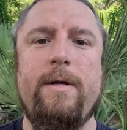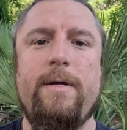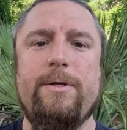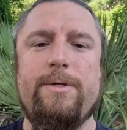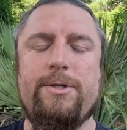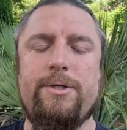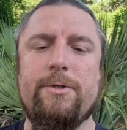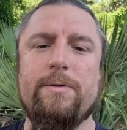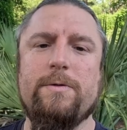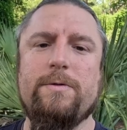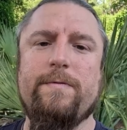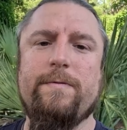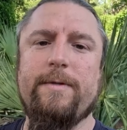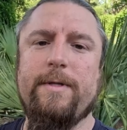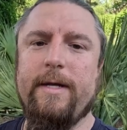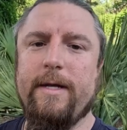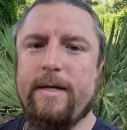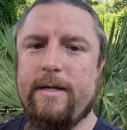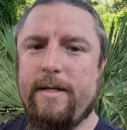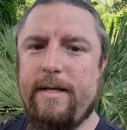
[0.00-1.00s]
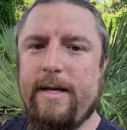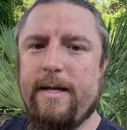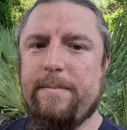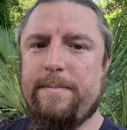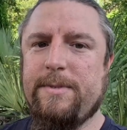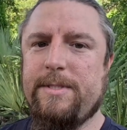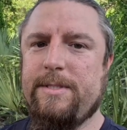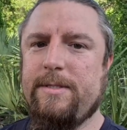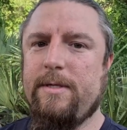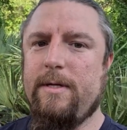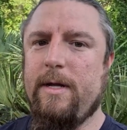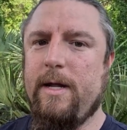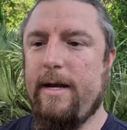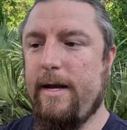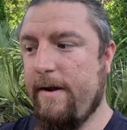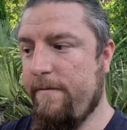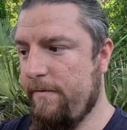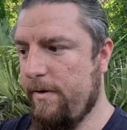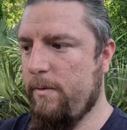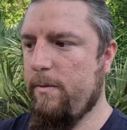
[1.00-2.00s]
shoots for the eclipse and
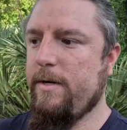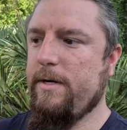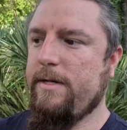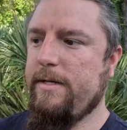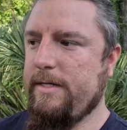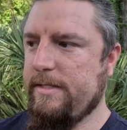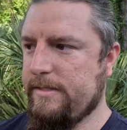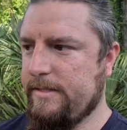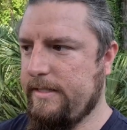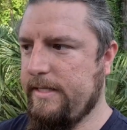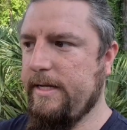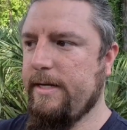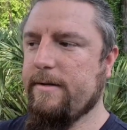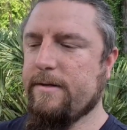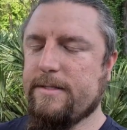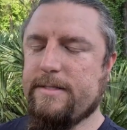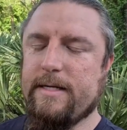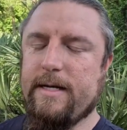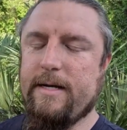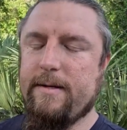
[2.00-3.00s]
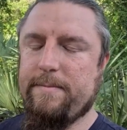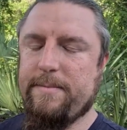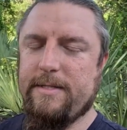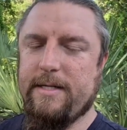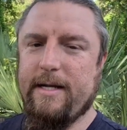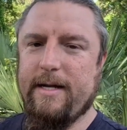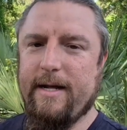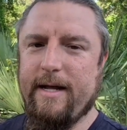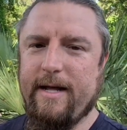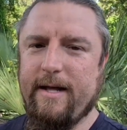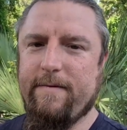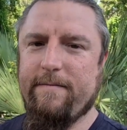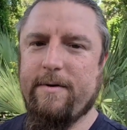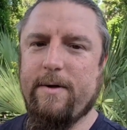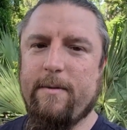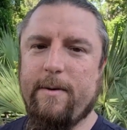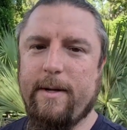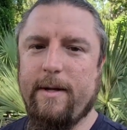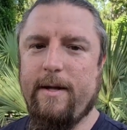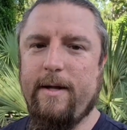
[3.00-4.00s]
every one of these gear setups that I have
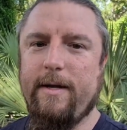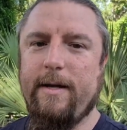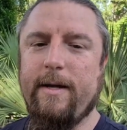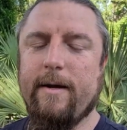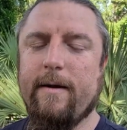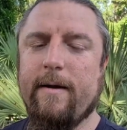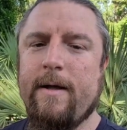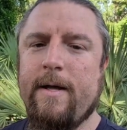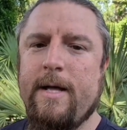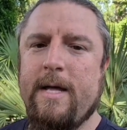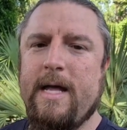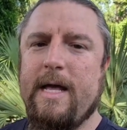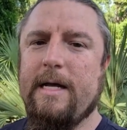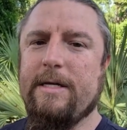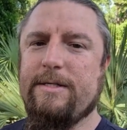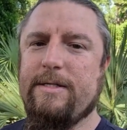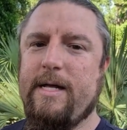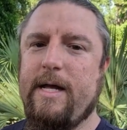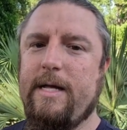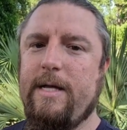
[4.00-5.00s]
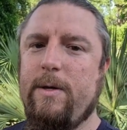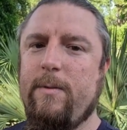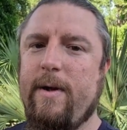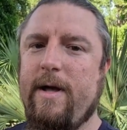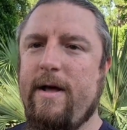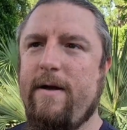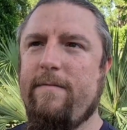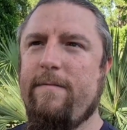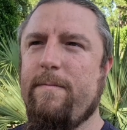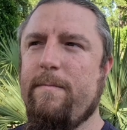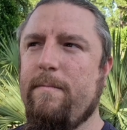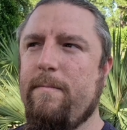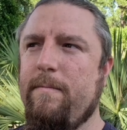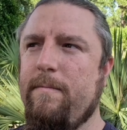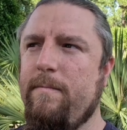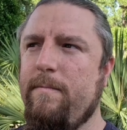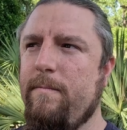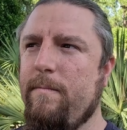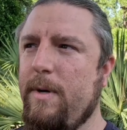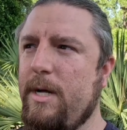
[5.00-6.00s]
going on here is that you have
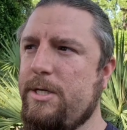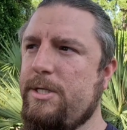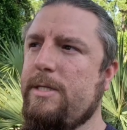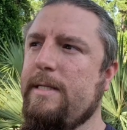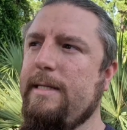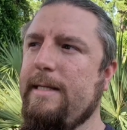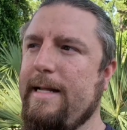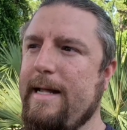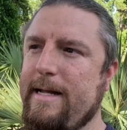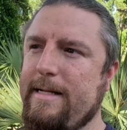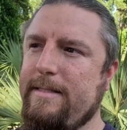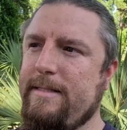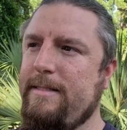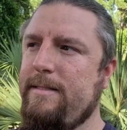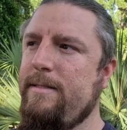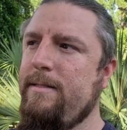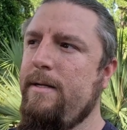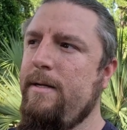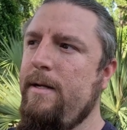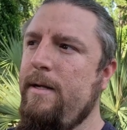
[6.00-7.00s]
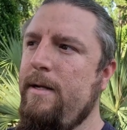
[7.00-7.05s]
much less